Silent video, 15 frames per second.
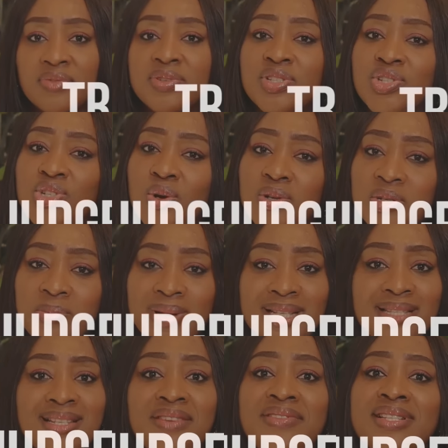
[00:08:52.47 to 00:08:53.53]
there is
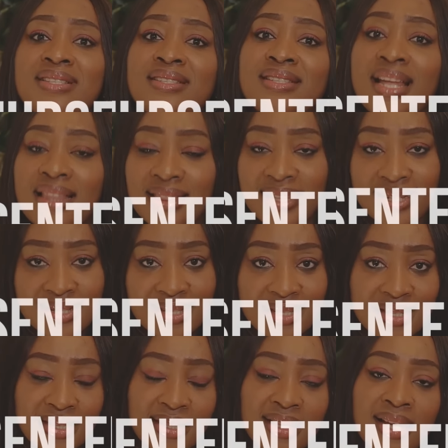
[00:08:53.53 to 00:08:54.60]
judgment, there is
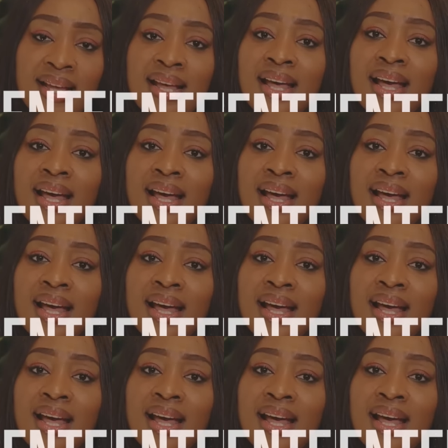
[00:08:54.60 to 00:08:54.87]
sentencing,